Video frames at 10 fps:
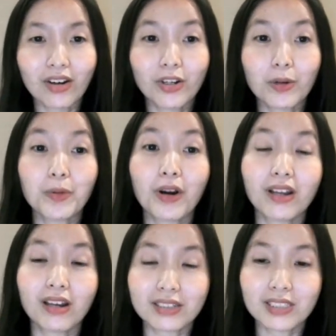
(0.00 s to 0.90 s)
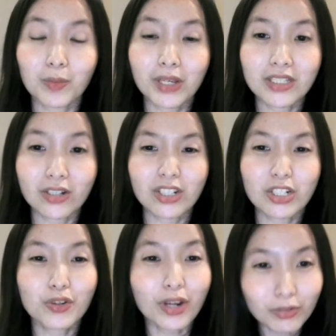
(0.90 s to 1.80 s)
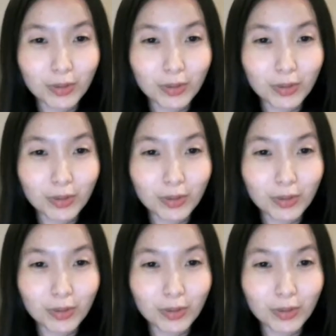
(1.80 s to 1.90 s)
on our products based on trend